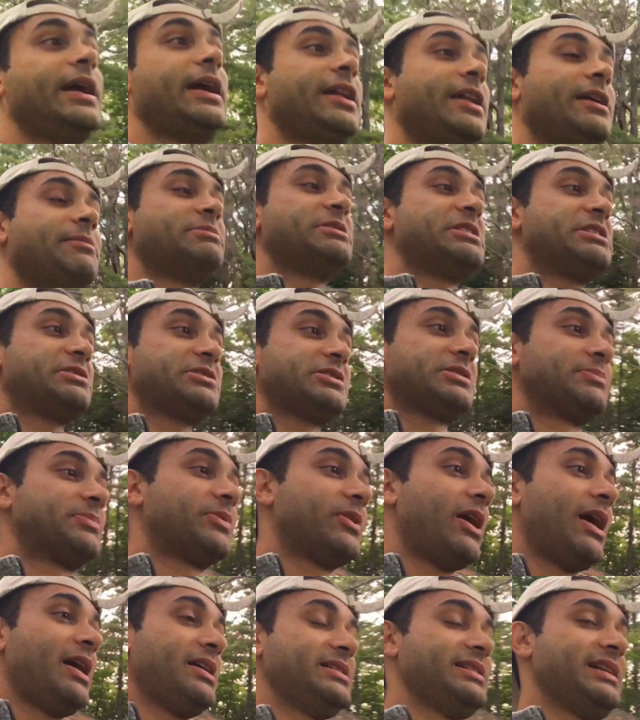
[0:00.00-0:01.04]
And I'm still
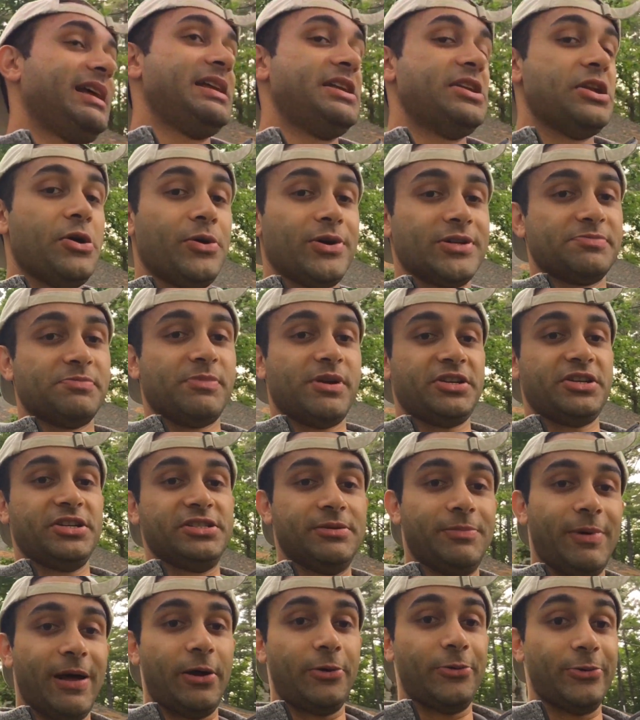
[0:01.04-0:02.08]
surprised I know as much
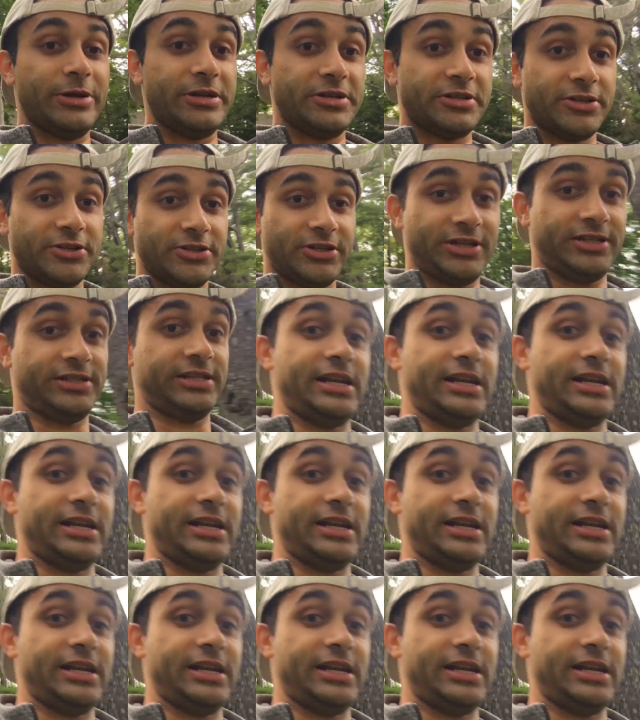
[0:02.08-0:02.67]
as about research